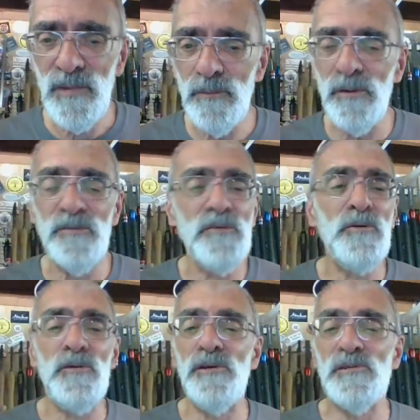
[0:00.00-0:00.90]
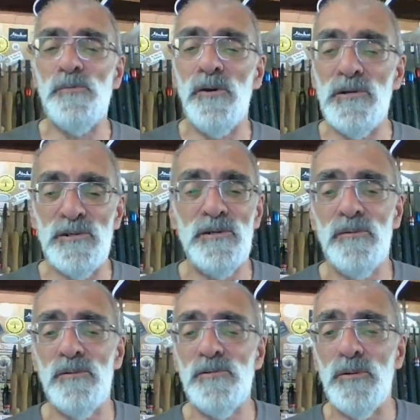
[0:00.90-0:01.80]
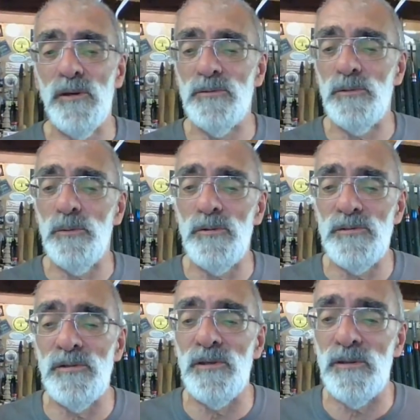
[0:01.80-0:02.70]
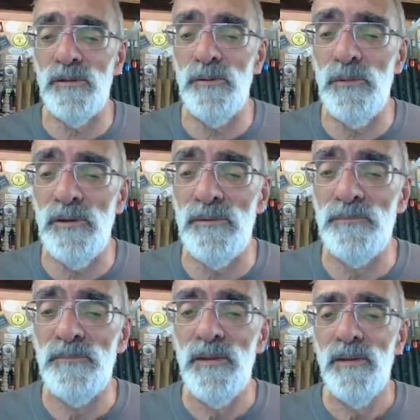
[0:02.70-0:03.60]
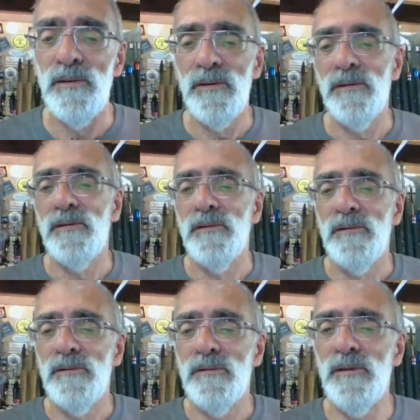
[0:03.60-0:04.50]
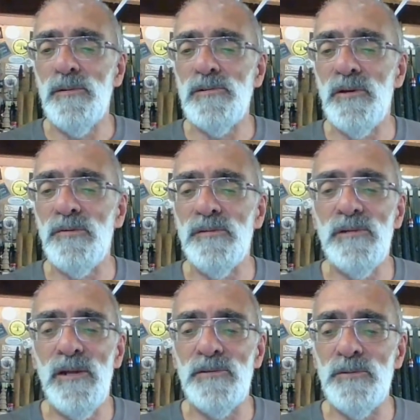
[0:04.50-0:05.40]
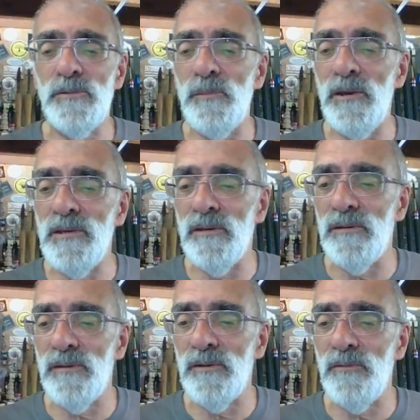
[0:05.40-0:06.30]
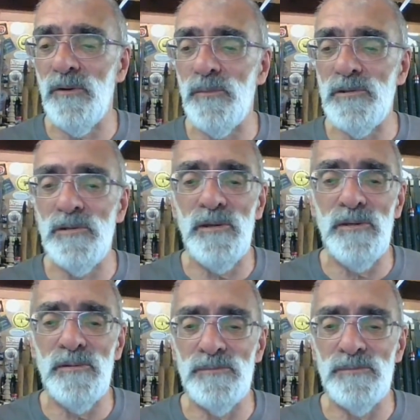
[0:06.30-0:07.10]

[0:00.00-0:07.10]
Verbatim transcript: Well, I've given you the inspiration now, but you can't do any worse than that, can you, my dear? Thank you, Todd. Glad you could make it. Thank you very much indeed.